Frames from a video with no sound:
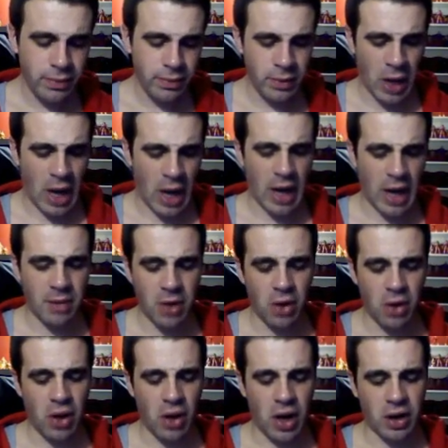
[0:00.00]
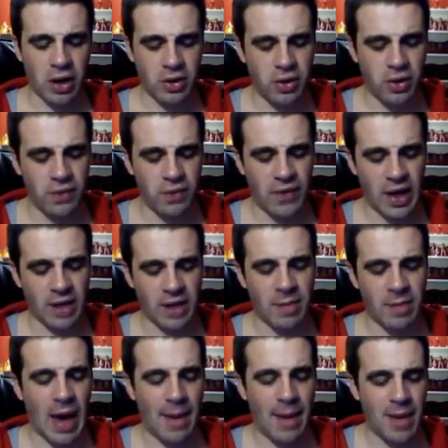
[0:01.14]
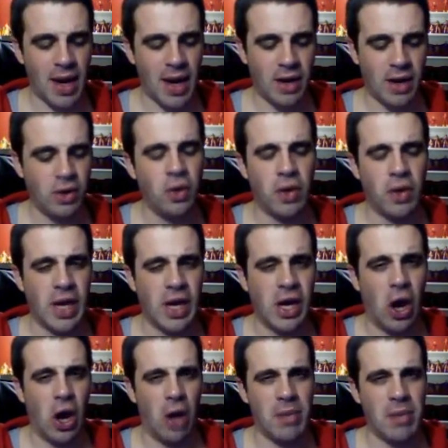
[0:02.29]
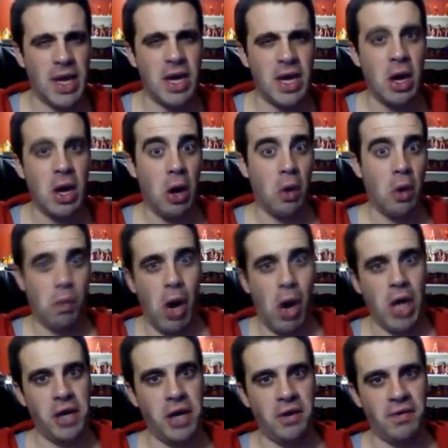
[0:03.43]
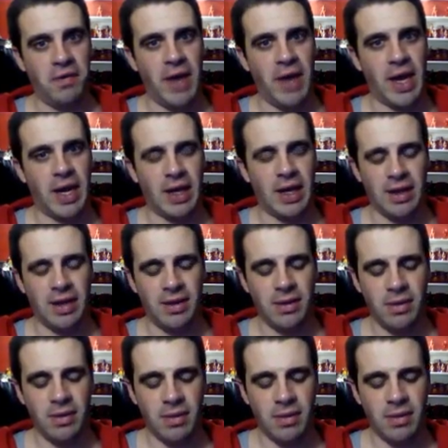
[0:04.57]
"I am no longer Two-Face, Batman. You can call me One-Face."